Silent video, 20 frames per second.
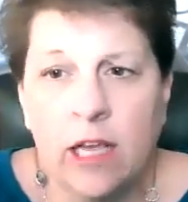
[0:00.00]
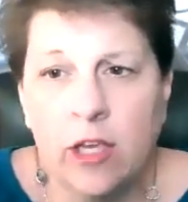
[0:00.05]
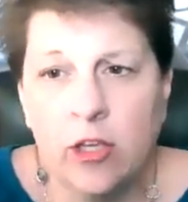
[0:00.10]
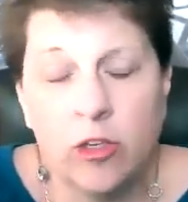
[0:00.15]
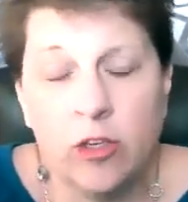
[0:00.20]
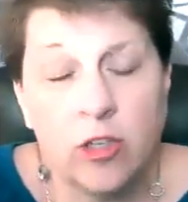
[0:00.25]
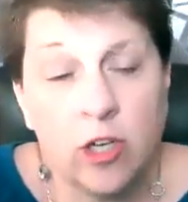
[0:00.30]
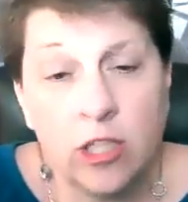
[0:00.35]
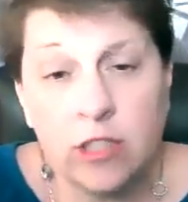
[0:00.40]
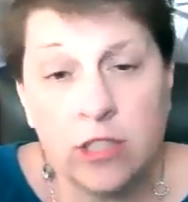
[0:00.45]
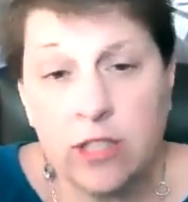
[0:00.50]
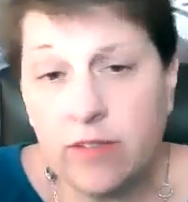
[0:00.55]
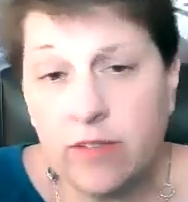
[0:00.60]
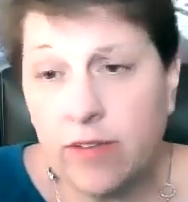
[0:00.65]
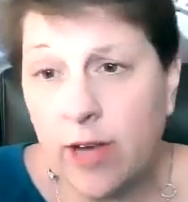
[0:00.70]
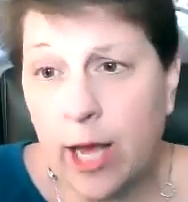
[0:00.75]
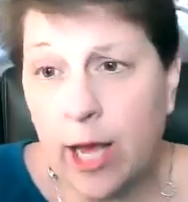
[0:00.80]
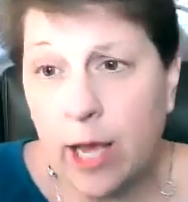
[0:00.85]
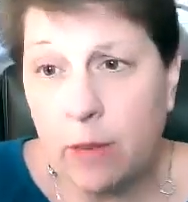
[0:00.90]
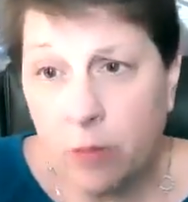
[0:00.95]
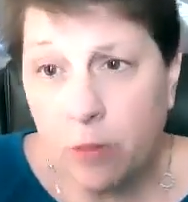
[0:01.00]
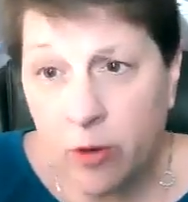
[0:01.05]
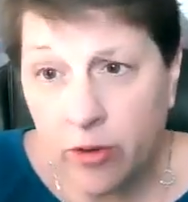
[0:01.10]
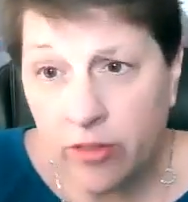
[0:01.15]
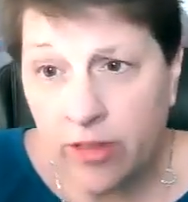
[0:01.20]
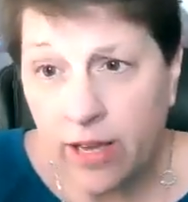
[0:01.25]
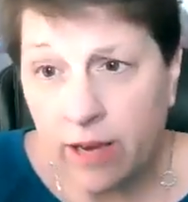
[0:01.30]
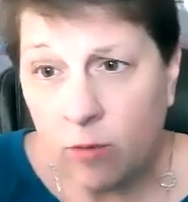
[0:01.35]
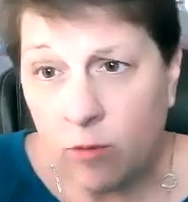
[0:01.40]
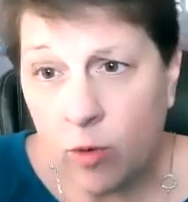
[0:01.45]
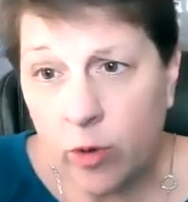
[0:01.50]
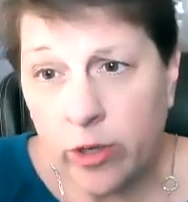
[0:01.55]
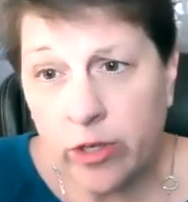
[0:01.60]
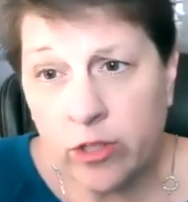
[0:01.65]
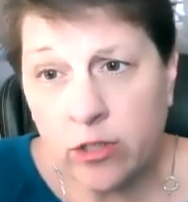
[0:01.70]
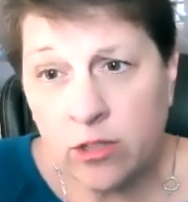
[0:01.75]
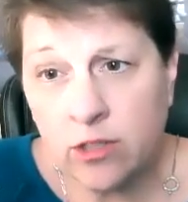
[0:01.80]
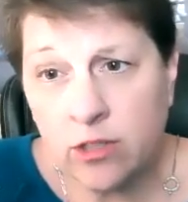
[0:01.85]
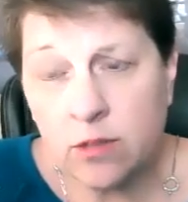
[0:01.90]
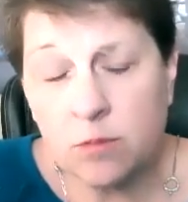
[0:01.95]
You can also have
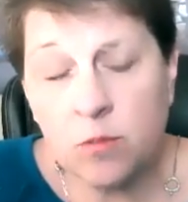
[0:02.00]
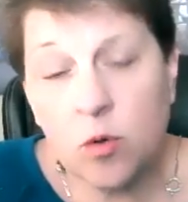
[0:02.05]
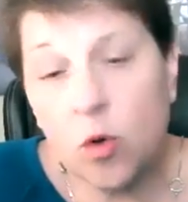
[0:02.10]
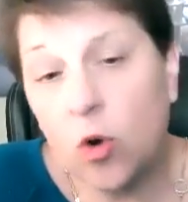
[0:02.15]
hyperthyroidism